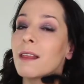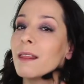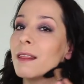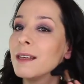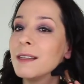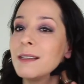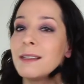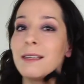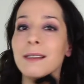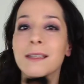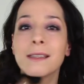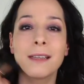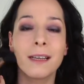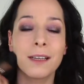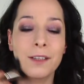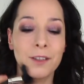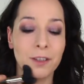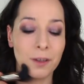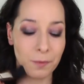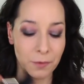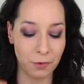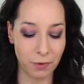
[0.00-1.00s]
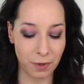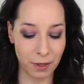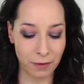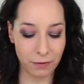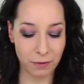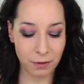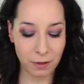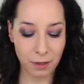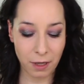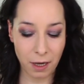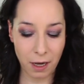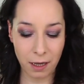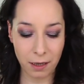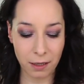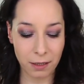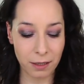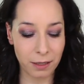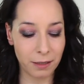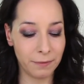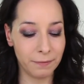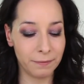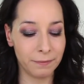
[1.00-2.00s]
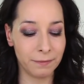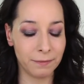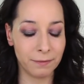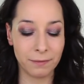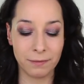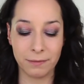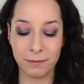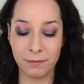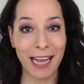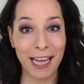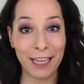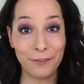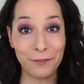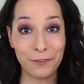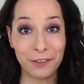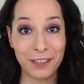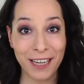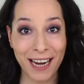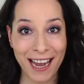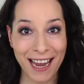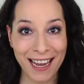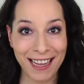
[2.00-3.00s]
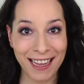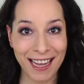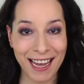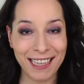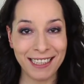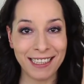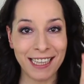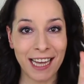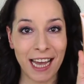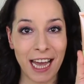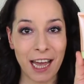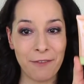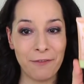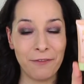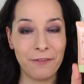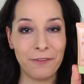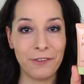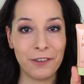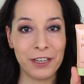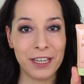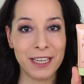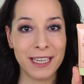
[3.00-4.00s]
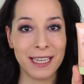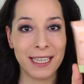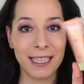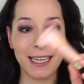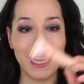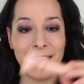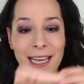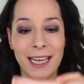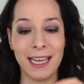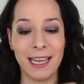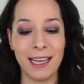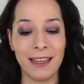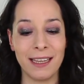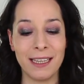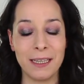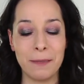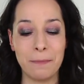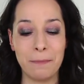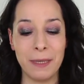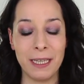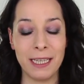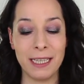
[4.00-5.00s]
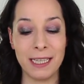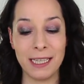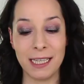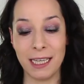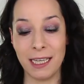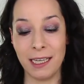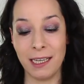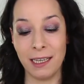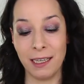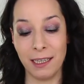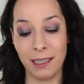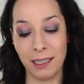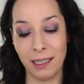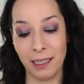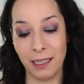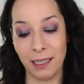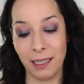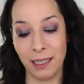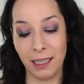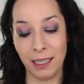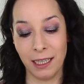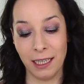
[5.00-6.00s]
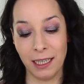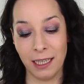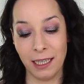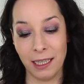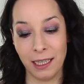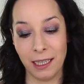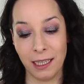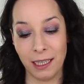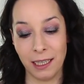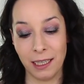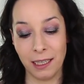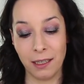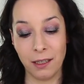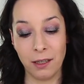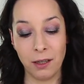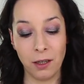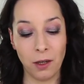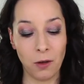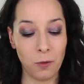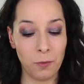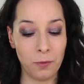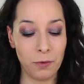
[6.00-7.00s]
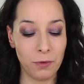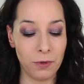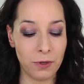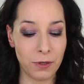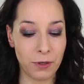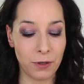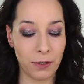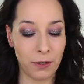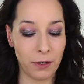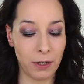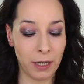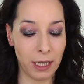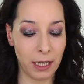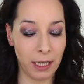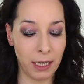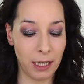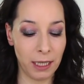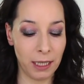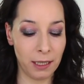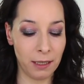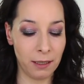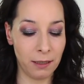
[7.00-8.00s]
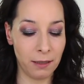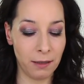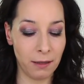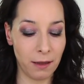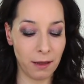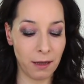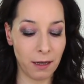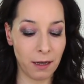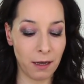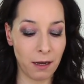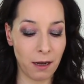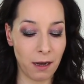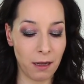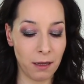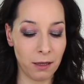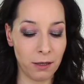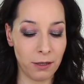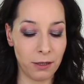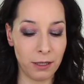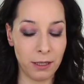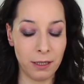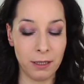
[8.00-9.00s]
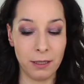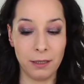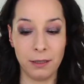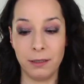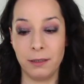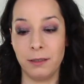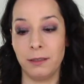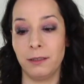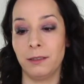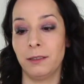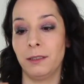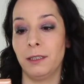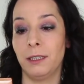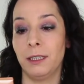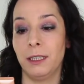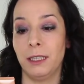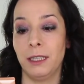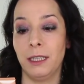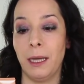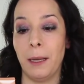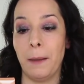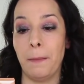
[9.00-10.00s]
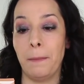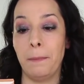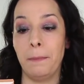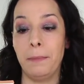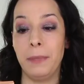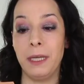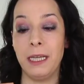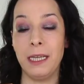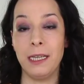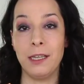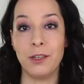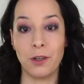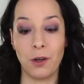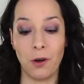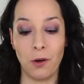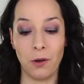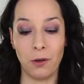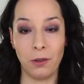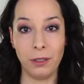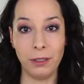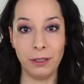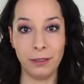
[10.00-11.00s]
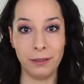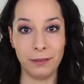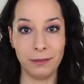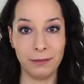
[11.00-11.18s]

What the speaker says: This is such a beautiful color. And for highlight, I'm first taking this Pixie Glow Booster in the color Peach Gold